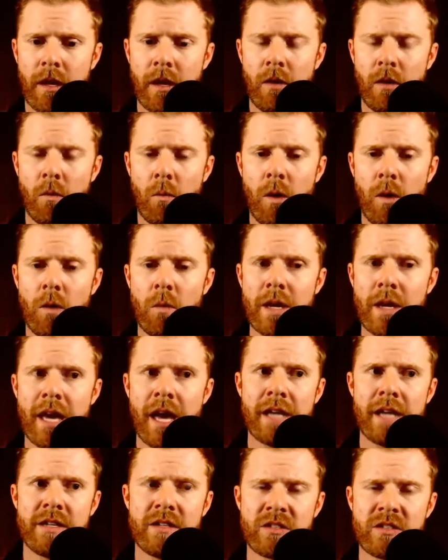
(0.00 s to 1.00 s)
what we had
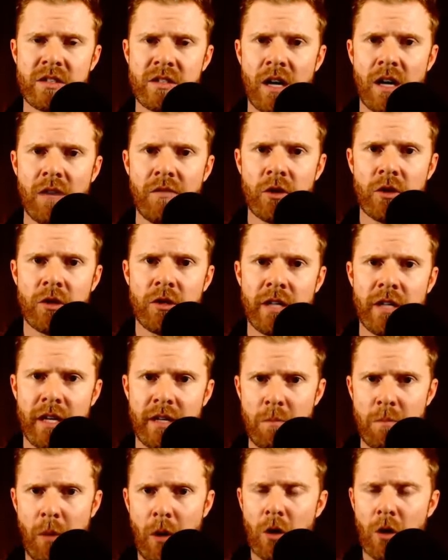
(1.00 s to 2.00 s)
discovered in
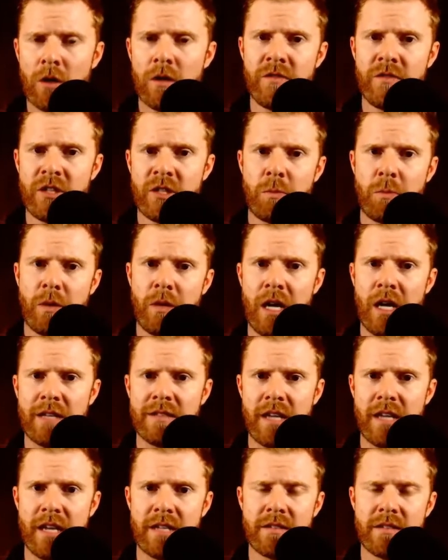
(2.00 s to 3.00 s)
part of this
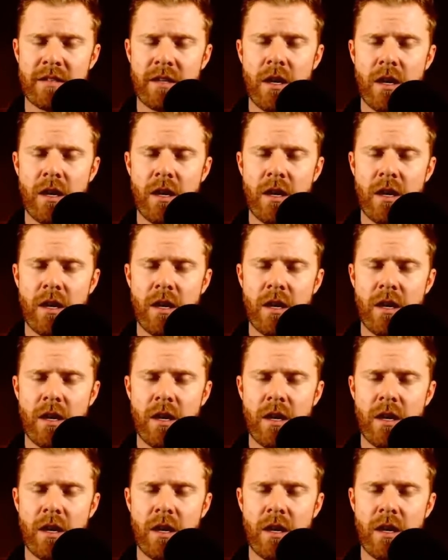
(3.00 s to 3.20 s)
process